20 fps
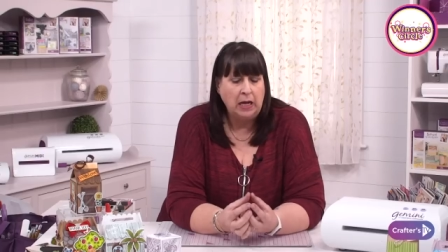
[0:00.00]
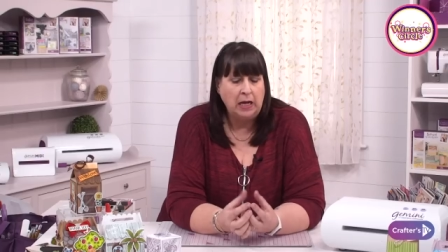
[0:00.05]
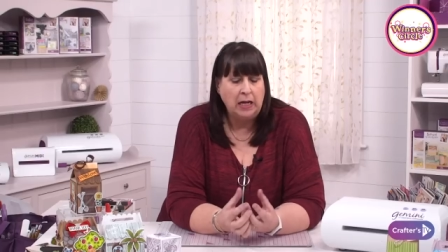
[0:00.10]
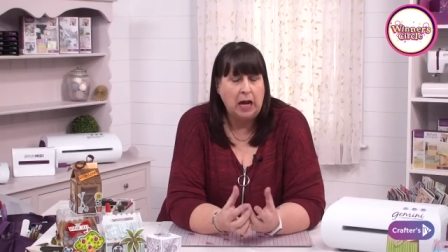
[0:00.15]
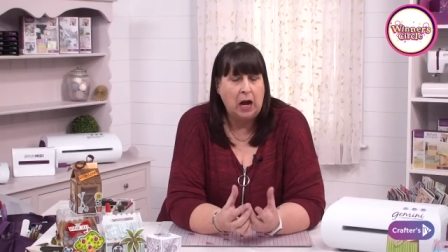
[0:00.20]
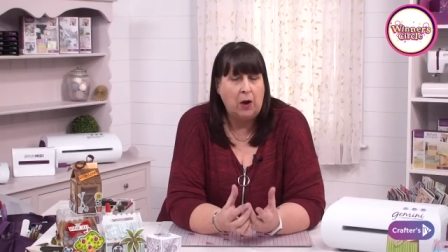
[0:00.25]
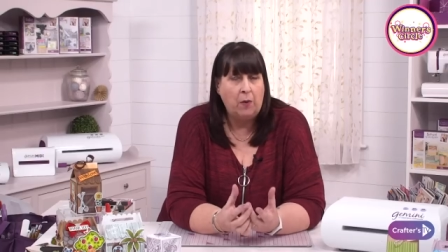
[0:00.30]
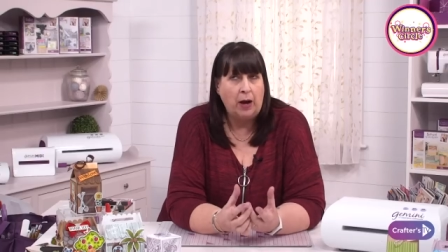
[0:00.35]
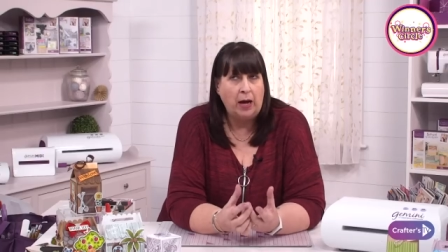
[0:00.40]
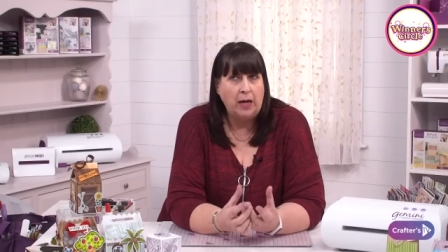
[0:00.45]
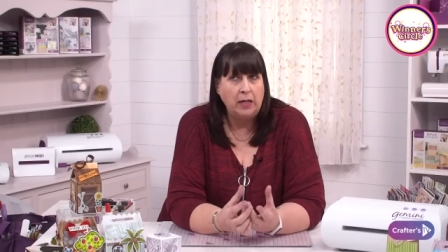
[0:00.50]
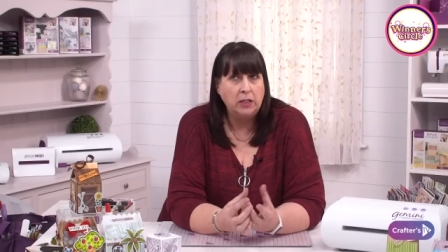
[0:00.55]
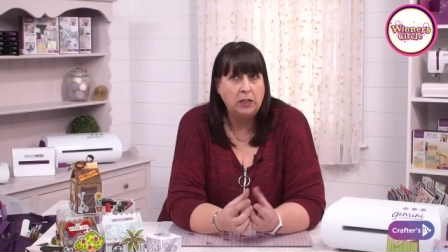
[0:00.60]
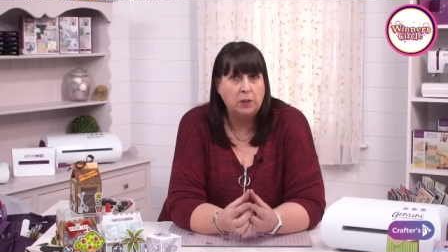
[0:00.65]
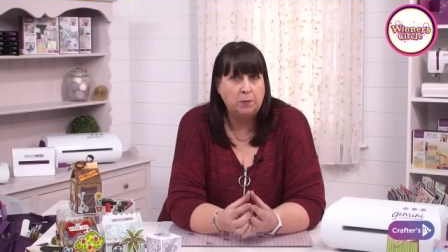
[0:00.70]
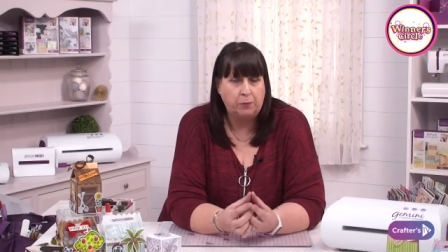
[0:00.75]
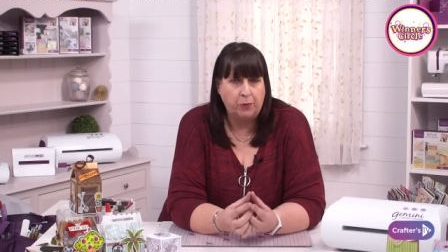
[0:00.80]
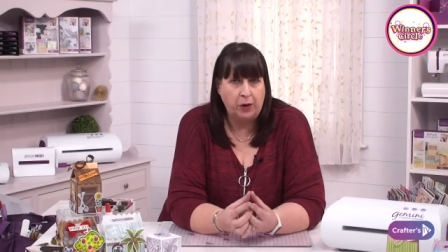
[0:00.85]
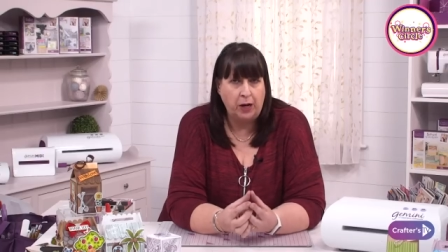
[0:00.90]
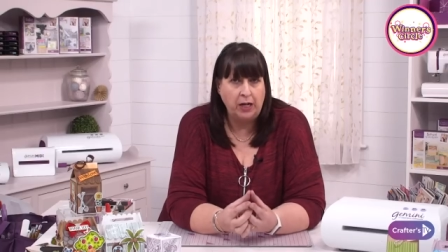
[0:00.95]
Now our
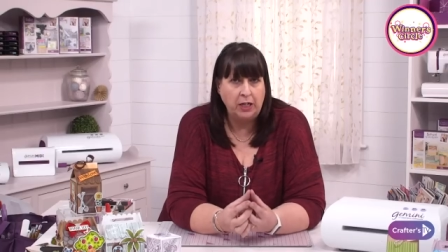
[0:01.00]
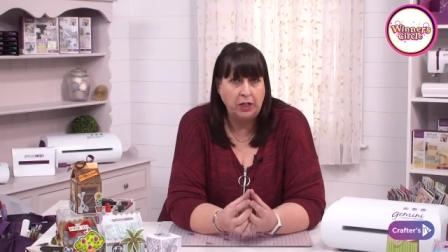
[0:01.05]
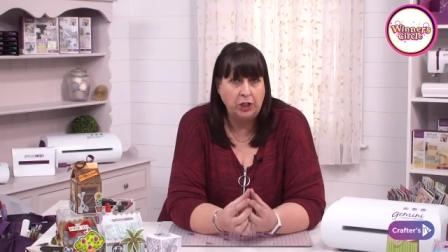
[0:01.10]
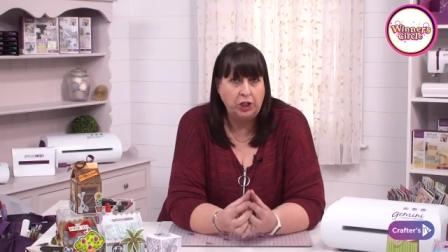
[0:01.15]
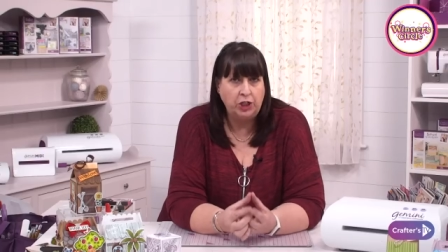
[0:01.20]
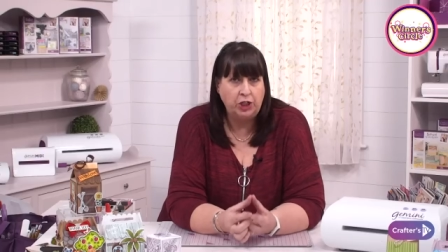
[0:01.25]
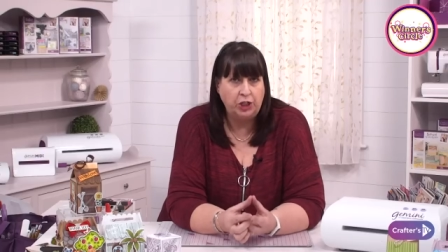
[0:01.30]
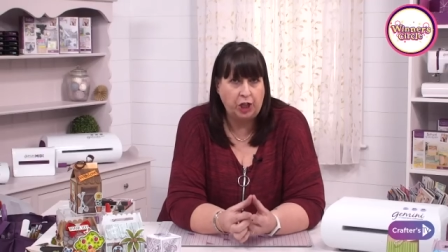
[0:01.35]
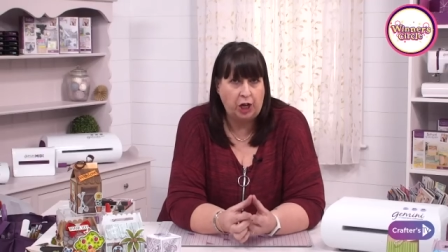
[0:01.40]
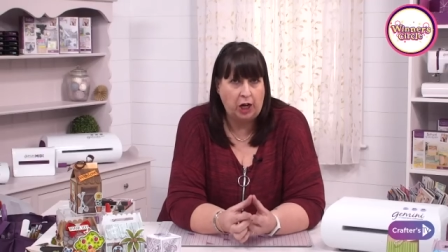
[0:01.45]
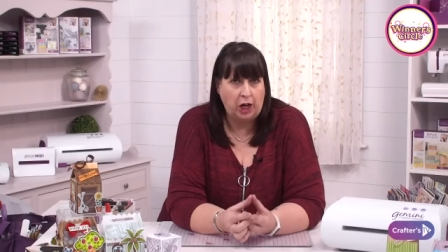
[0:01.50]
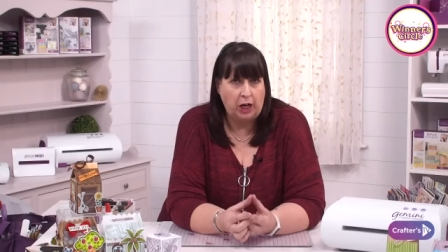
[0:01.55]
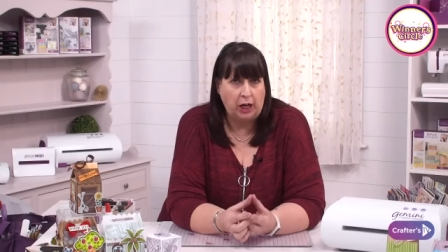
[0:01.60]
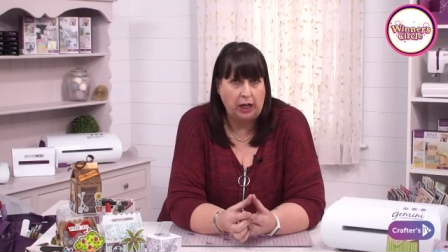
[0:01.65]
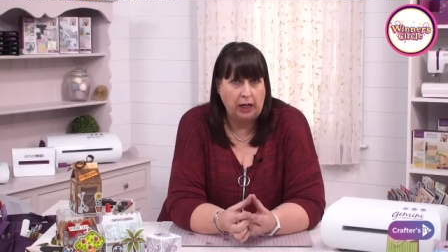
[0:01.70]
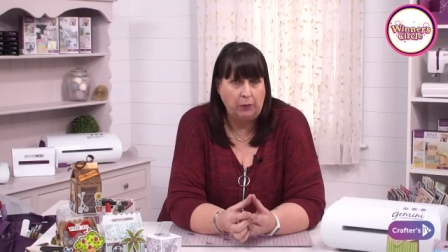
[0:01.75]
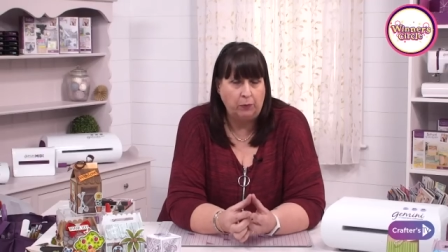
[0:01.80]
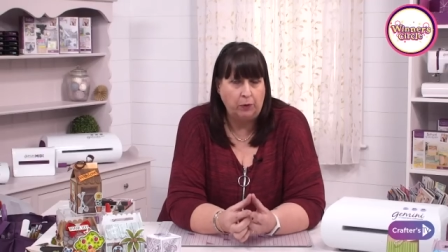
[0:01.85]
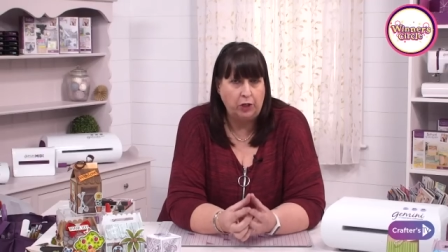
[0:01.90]
spray and shine,